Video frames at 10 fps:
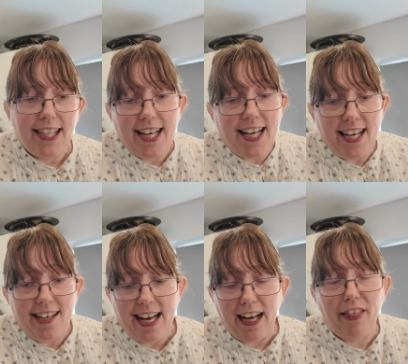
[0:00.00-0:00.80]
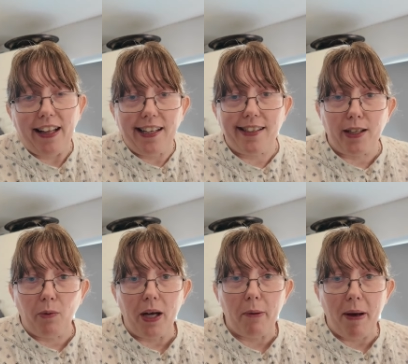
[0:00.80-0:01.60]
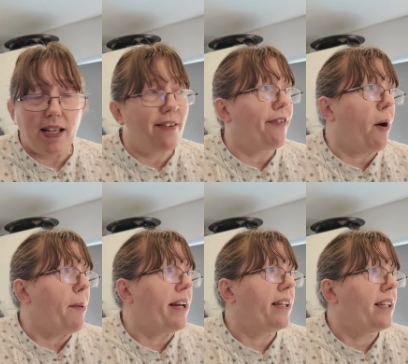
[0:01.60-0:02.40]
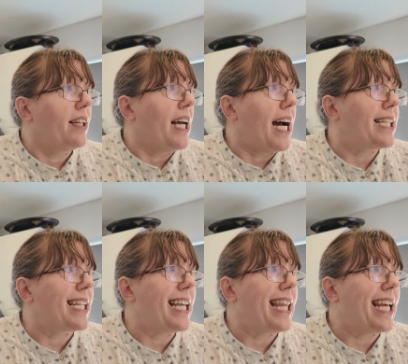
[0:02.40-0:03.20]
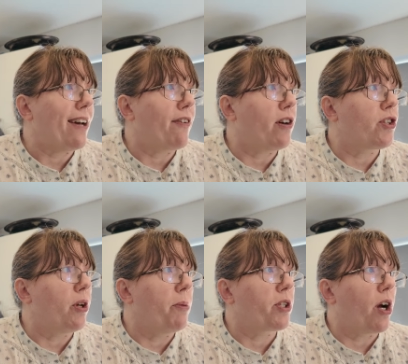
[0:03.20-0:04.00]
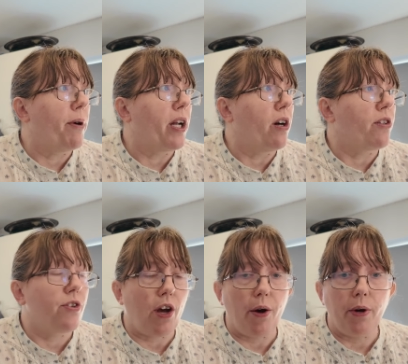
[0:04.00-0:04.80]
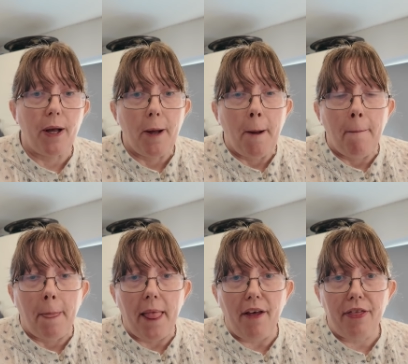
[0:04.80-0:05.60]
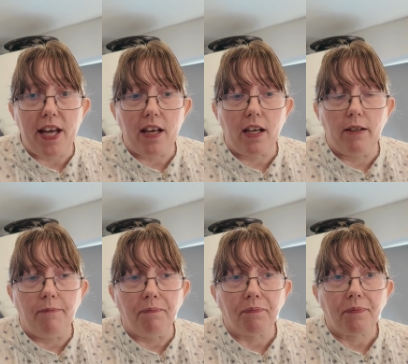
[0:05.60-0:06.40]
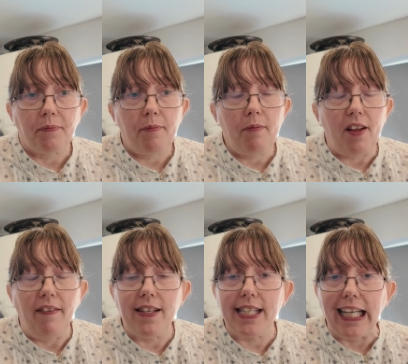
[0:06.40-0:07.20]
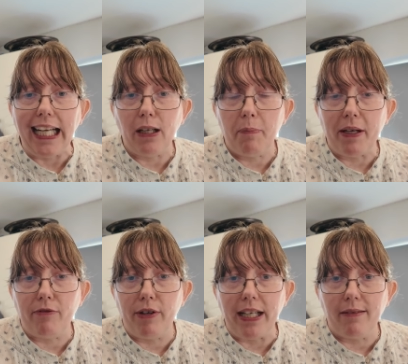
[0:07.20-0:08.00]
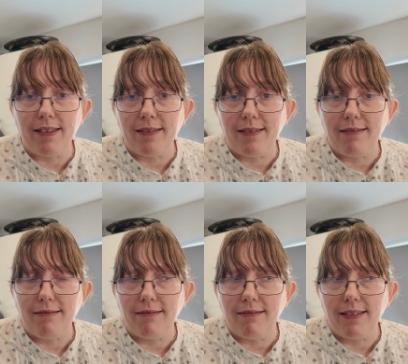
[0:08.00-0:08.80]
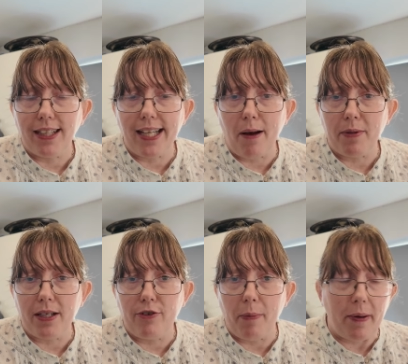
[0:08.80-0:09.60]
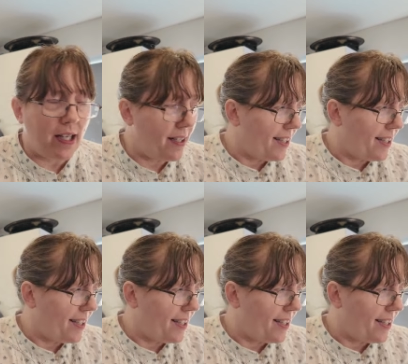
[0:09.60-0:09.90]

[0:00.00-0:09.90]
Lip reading: and I think that's going to work better for me. I still think I've got too much going on, so I think there's still a little bit taps dripping,